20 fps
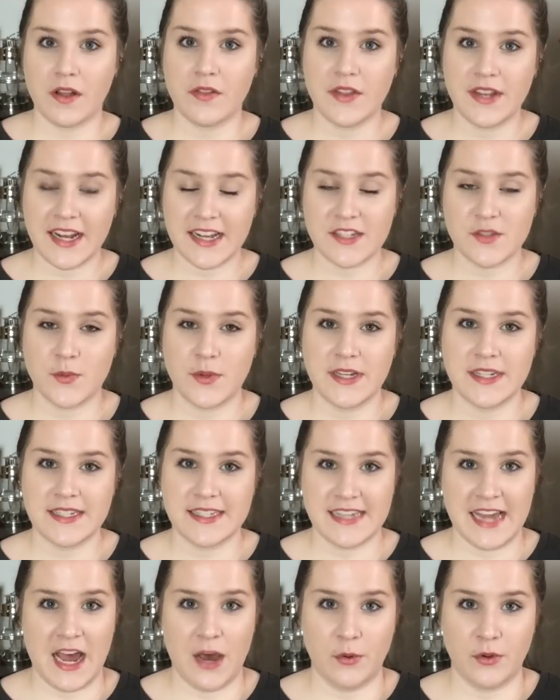The next one
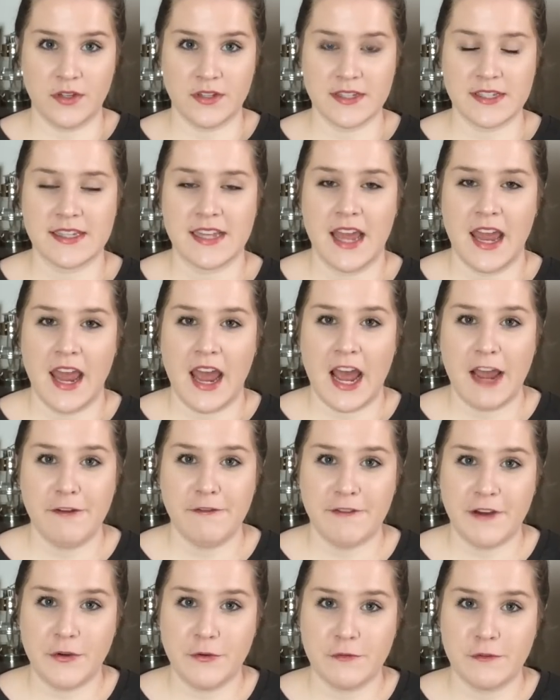is towels. I
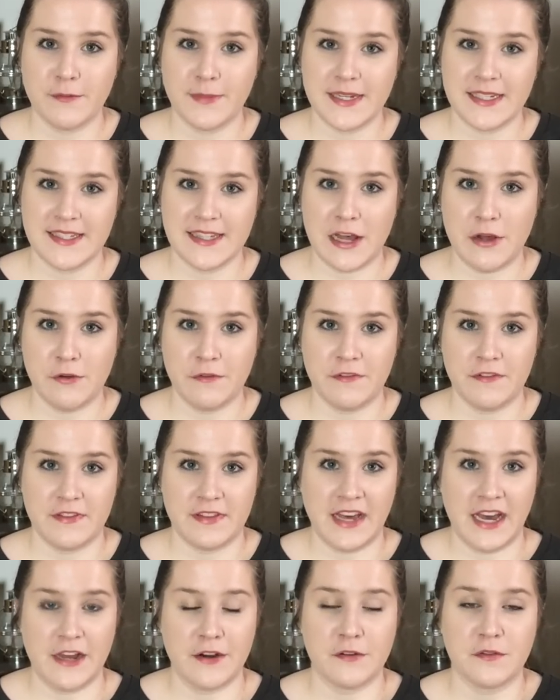found for myself
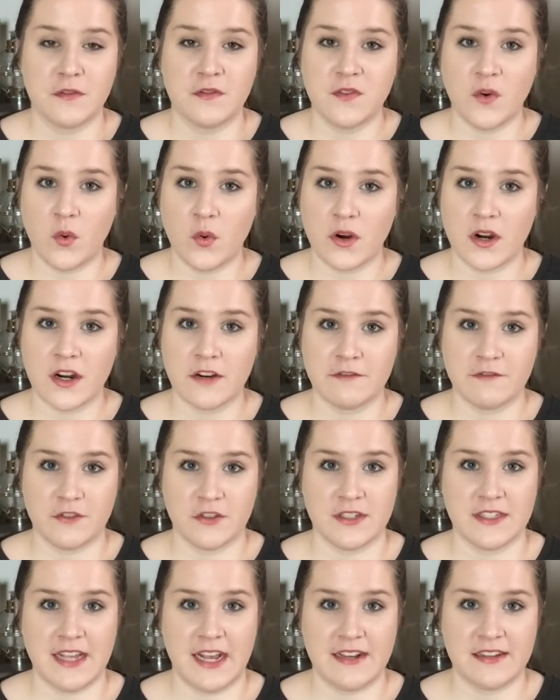that four
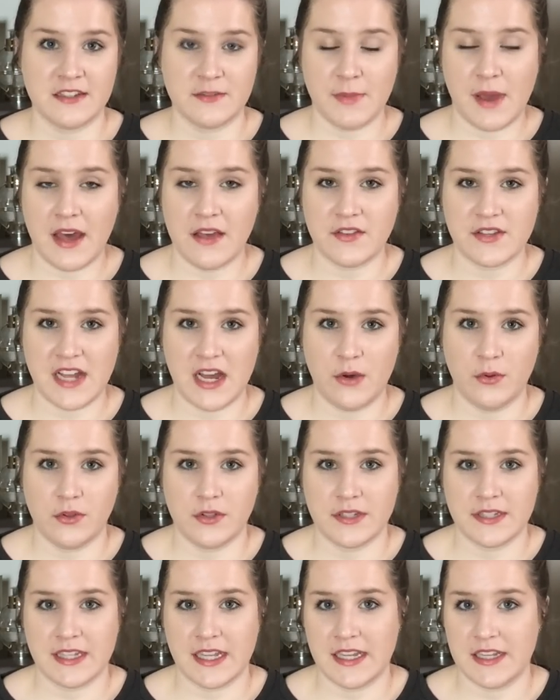full-size bath
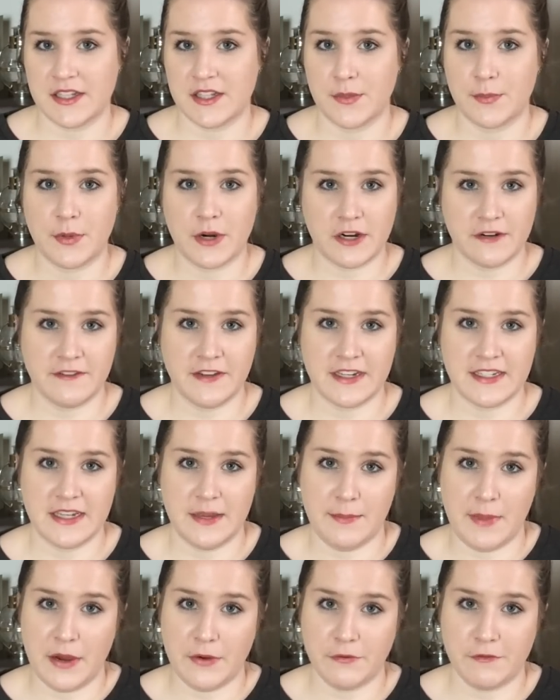towels is the
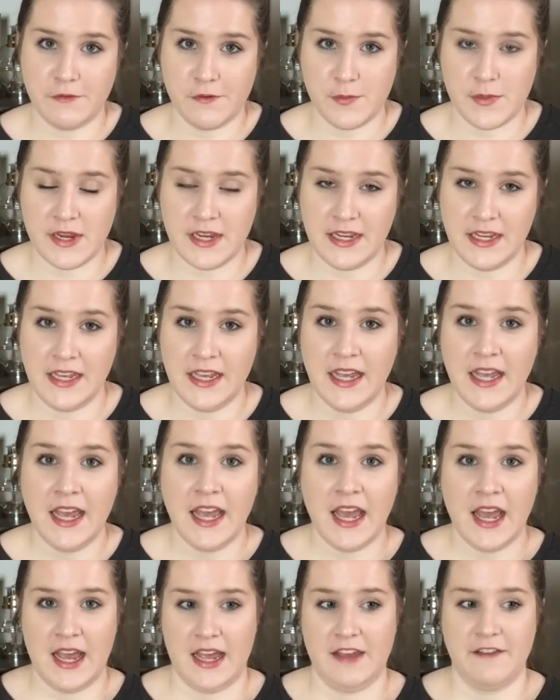perfect amount for me.
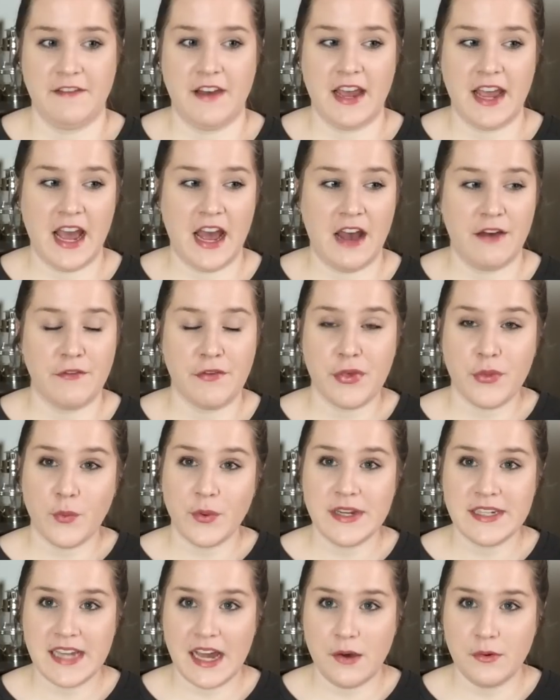If I have
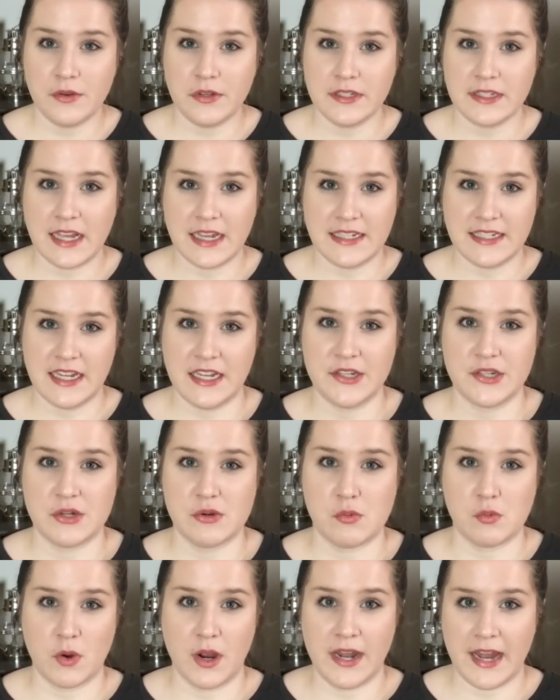three towels, I tend
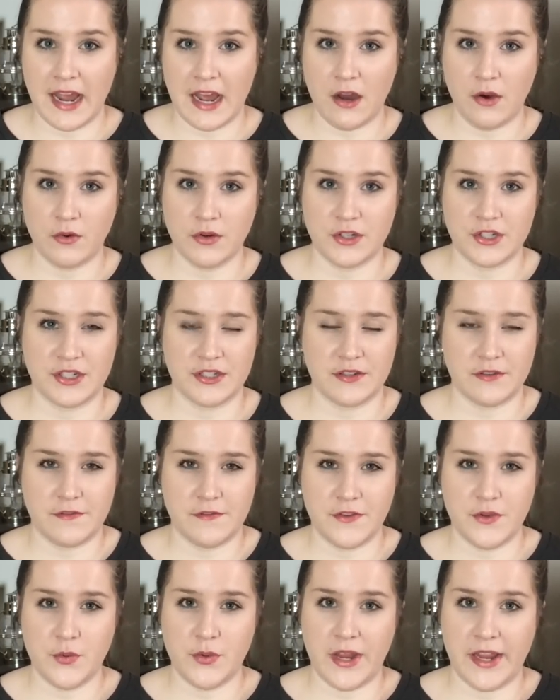to run out just a
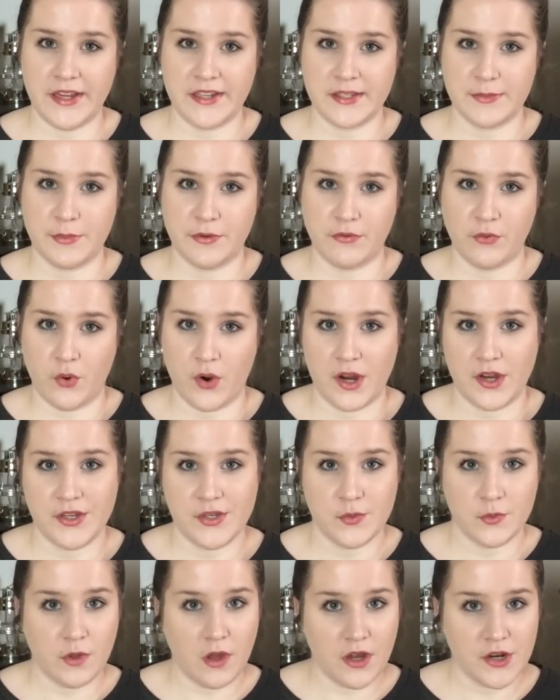few days before I
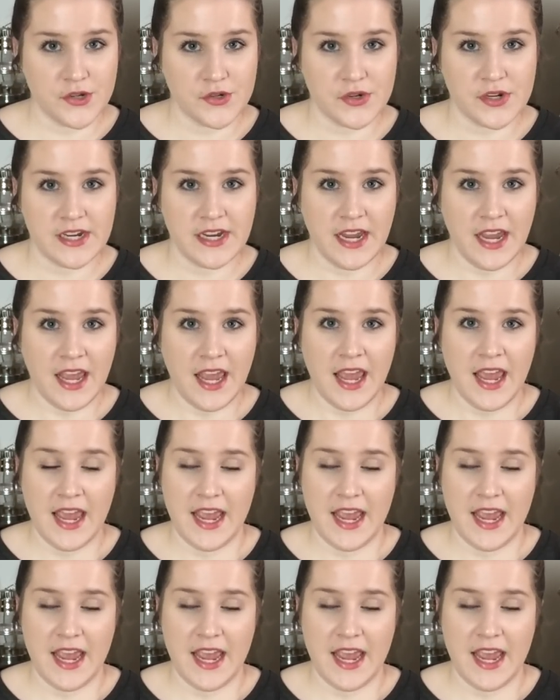do laundry.